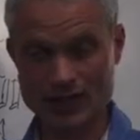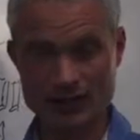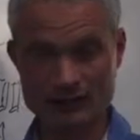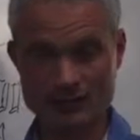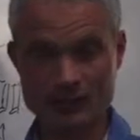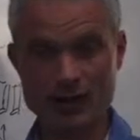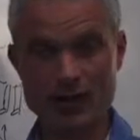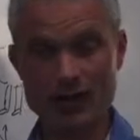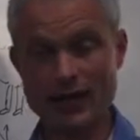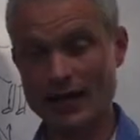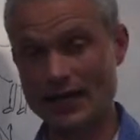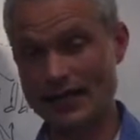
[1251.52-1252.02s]

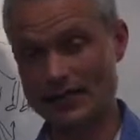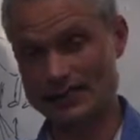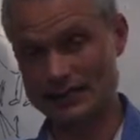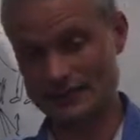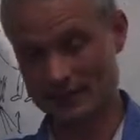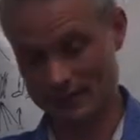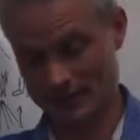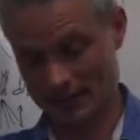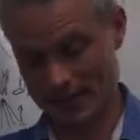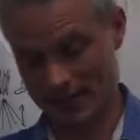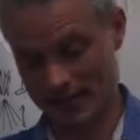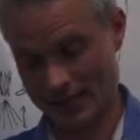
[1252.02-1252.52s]
up height
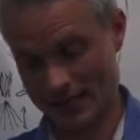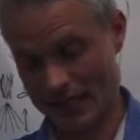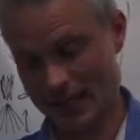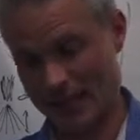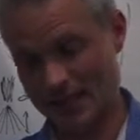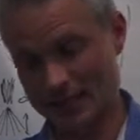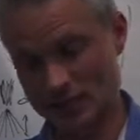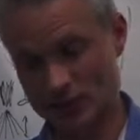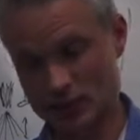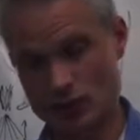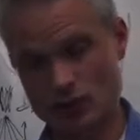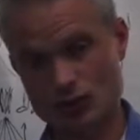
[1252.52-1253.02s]
and
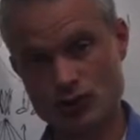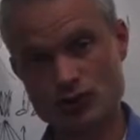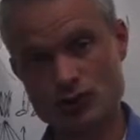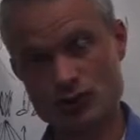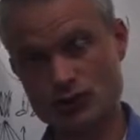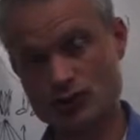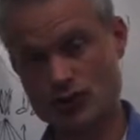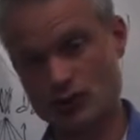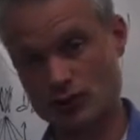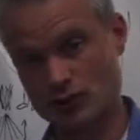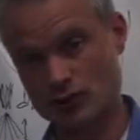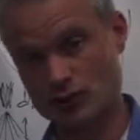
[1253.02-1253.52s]
adding
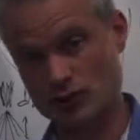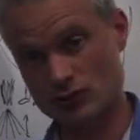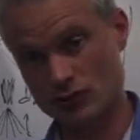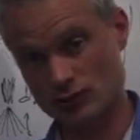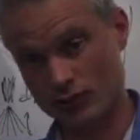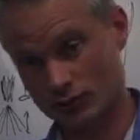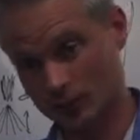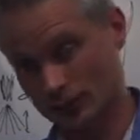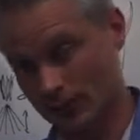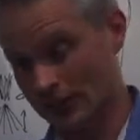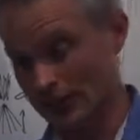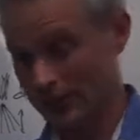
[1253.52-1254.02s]
nutrients to the
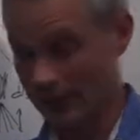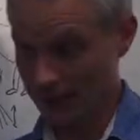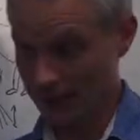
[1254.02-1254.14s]
soil